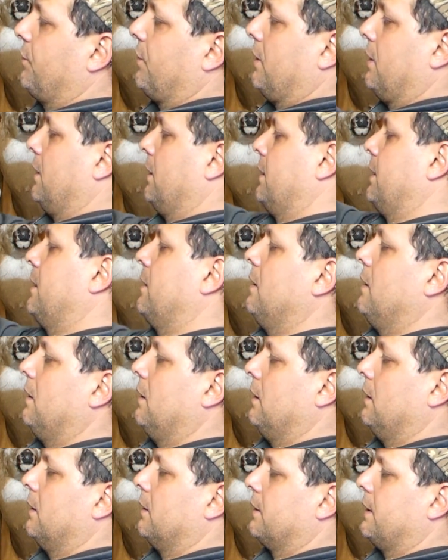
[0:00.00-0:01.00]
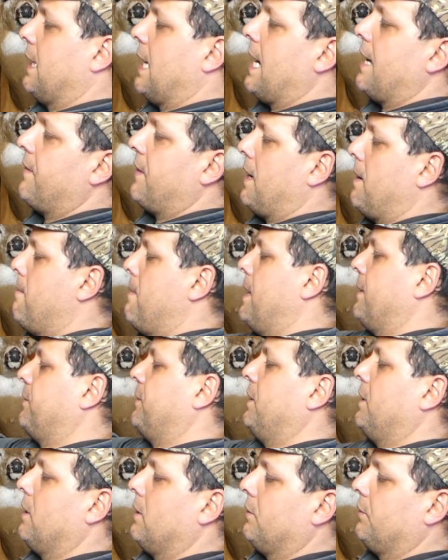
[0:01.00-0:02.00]
a guy that I met
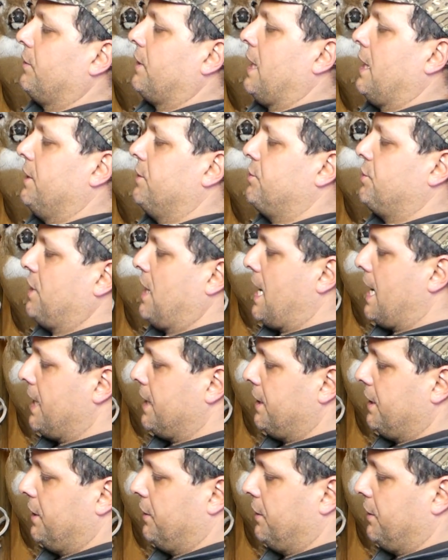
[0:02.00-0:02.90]
there, this guy John.